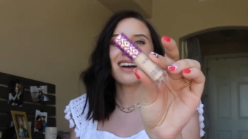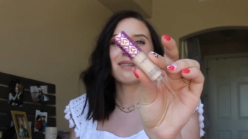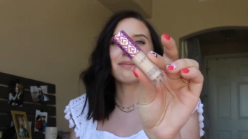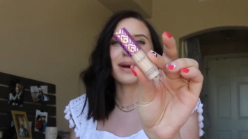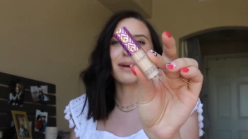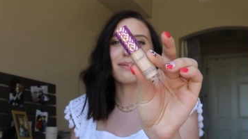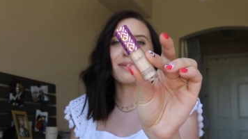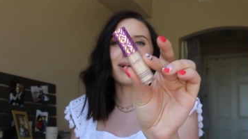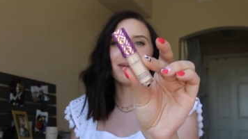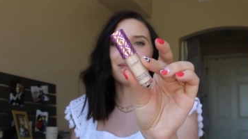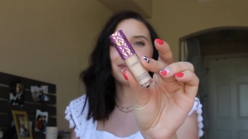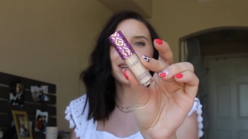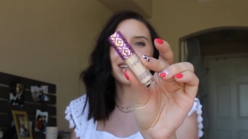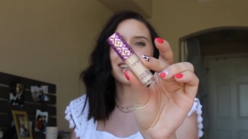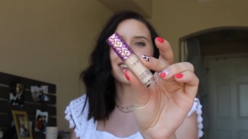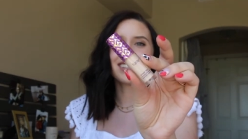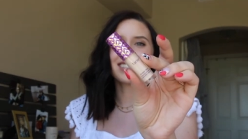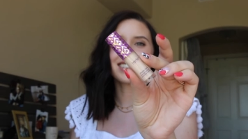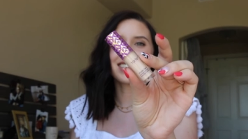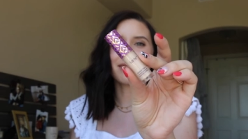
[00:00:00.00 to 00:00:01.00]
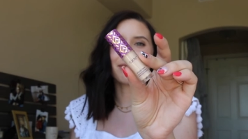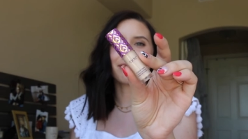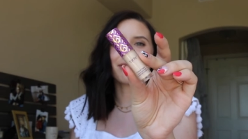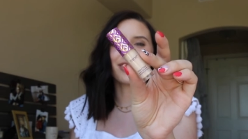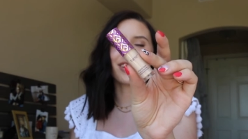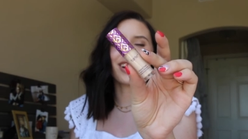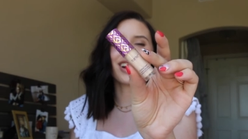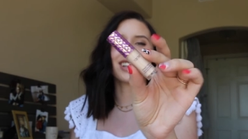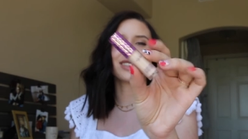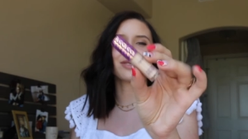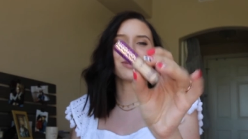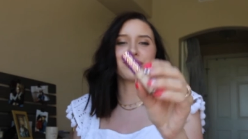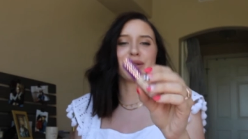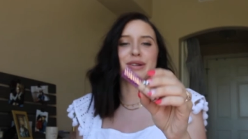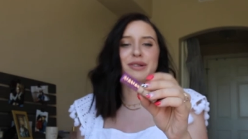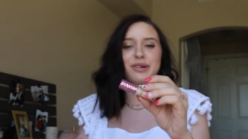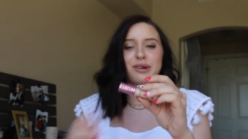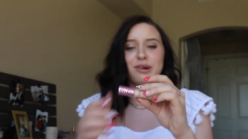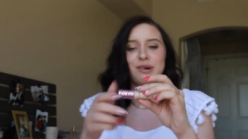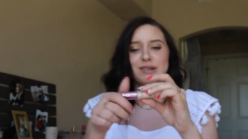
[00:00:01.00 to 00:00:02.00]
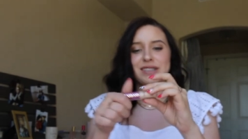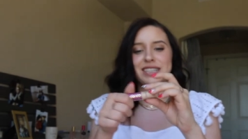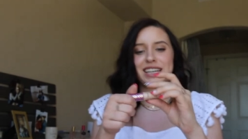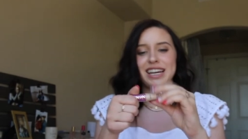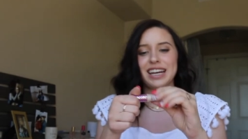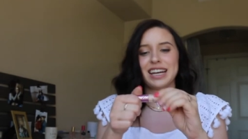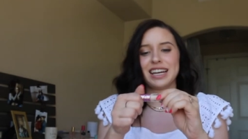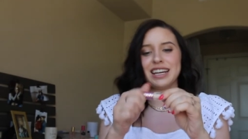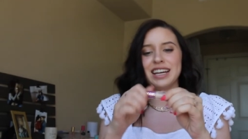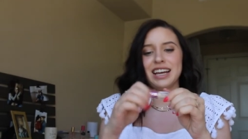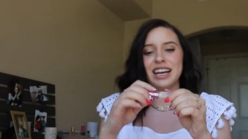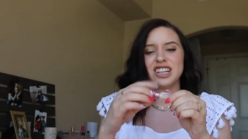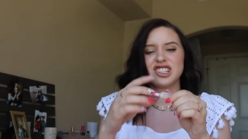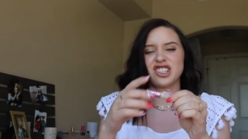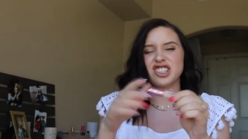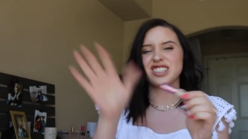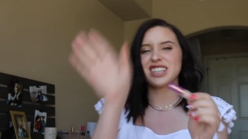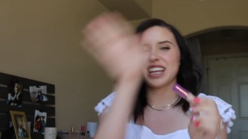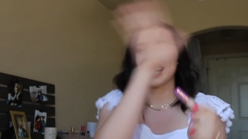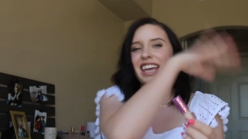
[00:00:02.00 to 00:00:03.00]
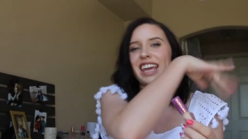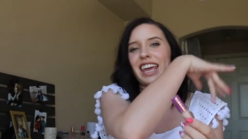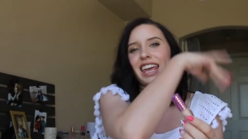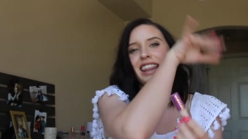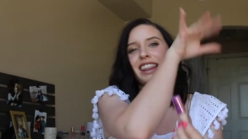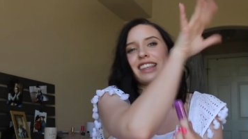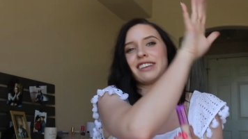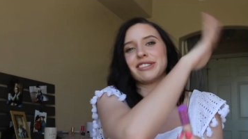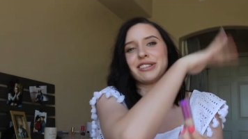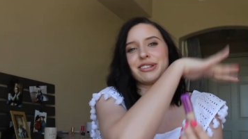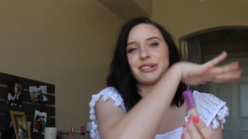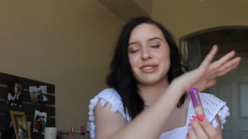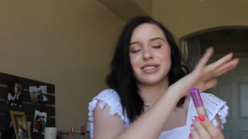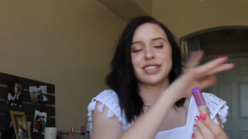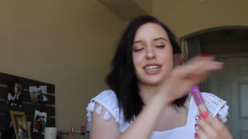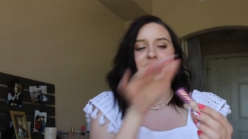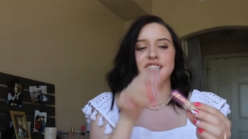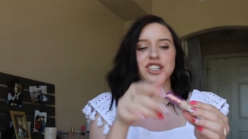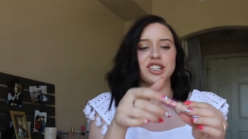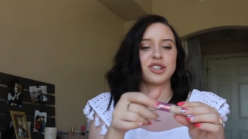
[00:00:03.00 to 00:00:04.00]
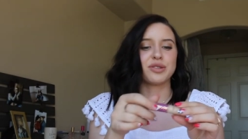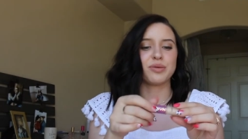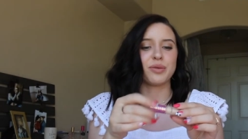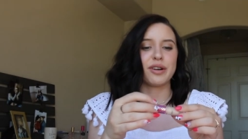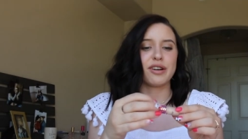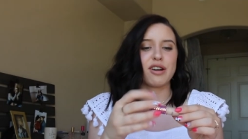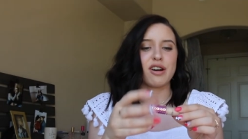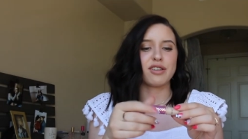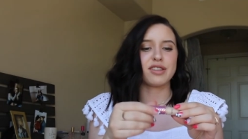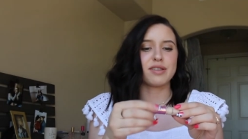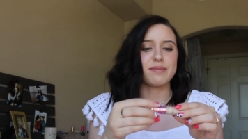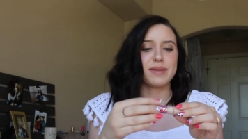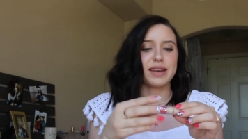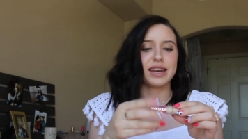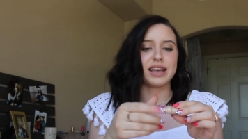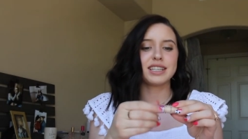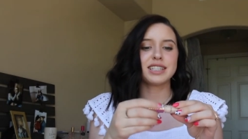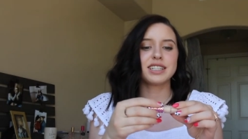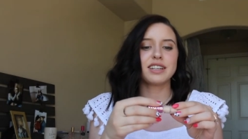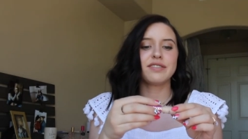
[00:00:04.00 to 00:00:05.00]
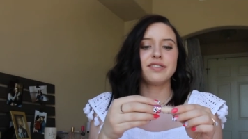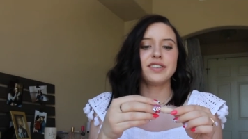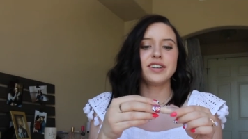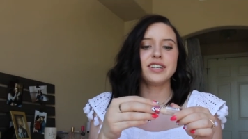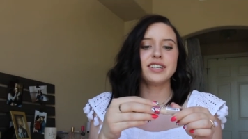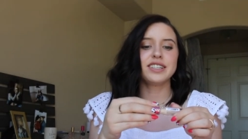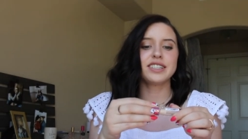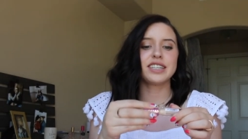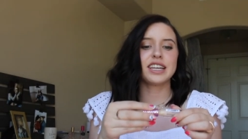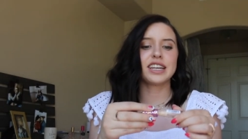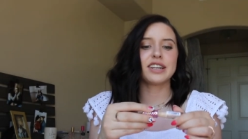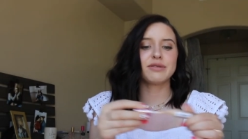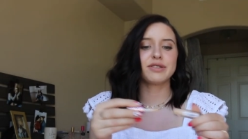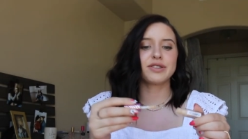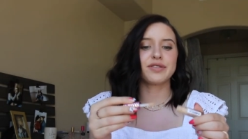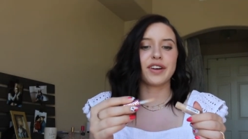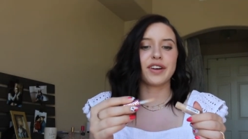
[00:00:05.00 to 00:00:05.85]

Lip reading: My mom picked this up for us when we were in Ulta, just like in the little section where all the mini stuff is, and it was